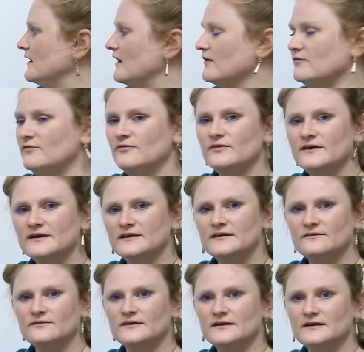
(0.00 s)
a
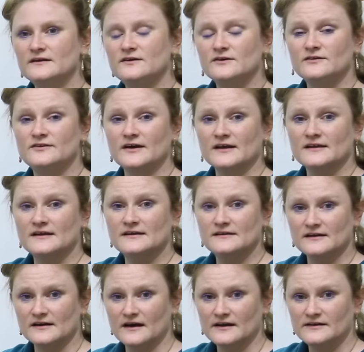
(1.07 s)
really, really good technique
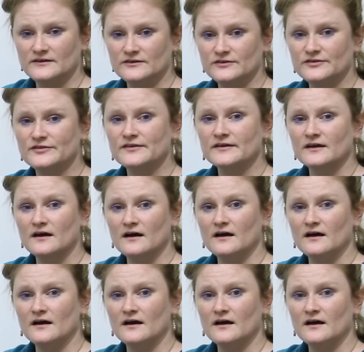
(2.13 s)
that I used.